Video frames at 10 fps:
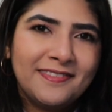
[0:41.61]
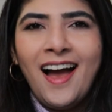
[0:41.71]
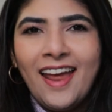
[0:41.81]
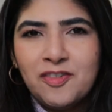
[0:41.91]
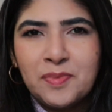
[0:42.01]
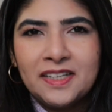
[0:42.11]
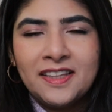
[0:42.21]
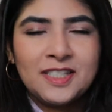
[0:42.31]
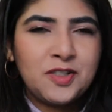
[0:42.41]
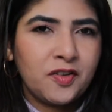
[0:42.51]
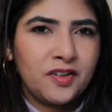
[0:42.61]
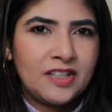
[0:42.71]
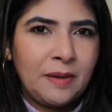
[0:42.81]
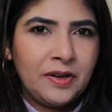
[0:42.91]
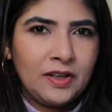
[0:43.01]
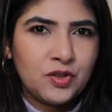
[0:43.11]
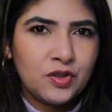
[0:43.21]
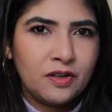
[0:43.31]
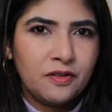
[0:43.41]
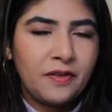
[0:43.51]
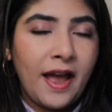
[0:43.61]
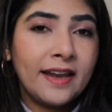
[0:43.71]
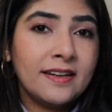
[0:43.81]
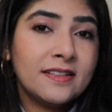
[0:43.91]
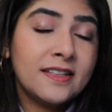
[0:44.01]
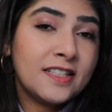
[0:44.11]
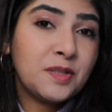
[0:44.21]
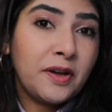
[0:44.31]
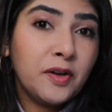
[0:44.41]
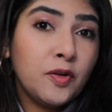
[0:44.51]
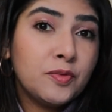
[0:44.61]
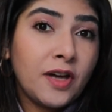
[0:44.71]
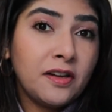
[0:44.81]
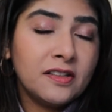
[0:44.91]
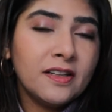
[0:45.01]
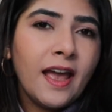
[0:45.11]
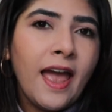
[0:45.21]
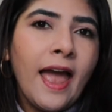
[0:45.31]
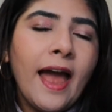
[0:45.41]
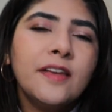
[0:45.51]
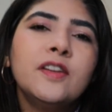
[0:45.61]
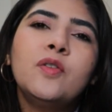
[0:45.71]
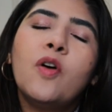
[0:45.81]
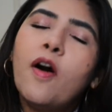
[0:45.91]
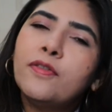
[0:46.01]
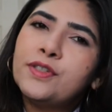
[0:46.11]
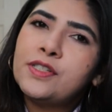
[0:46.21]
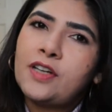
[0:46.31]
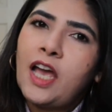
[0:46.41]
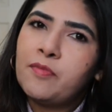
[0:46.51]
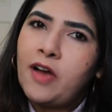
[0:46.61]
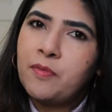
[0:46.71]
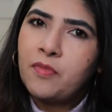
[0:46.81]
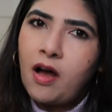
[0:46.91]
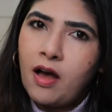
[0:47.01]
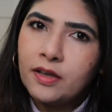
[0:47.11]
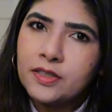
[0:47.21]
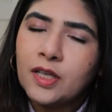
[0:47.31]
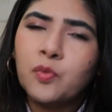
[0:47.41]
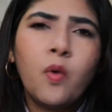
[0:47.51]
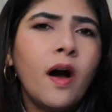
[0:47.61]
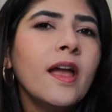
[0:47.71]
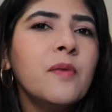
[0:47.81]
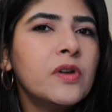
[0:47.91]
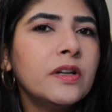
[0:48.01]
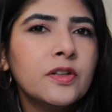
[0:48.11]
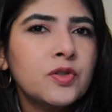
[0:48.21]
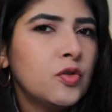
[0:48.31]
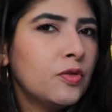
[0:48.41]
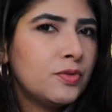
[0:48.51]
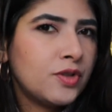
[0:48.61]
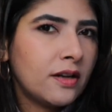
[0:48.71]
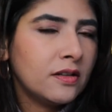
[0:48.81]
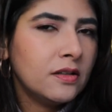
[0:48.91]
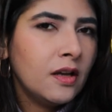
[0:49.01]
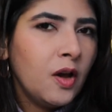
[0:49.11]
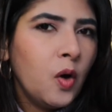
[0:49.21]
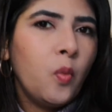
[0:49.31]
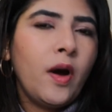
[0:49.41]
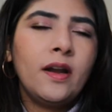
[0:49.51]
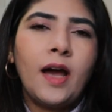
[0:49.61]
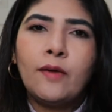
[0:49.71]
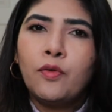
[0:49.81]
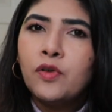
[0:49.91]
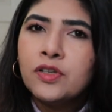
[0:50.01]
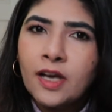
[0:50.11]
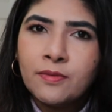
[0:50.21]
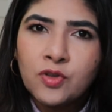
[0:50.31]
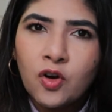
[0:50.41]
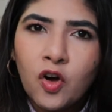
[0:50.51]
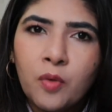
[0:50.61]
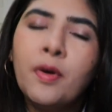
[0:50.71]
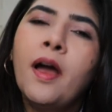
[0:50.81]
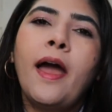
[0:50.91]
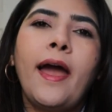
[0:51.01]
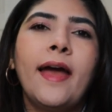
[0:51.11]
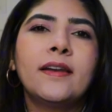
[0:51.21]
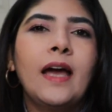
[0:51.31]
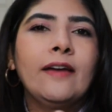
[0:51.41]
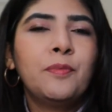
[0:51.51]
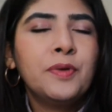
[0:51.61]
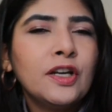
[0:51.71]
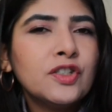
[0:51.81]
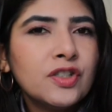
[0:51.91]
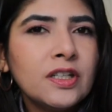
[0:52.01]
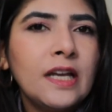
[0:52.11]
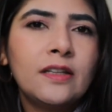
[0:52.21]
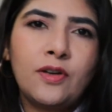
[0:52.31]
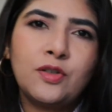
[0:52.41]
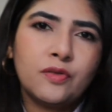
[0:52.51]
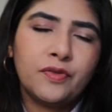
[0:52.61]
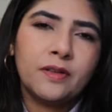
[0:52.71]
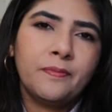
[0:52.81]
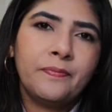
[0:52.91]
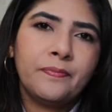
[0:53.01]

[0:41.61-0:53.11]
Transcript: Hi everybody, this is Dr. Samreen and this is my YouTube channel. And you know, oftentimes I'm asked that why I'm running this YouTube channel while I have a full-time job and I have a PhD and the rest of it.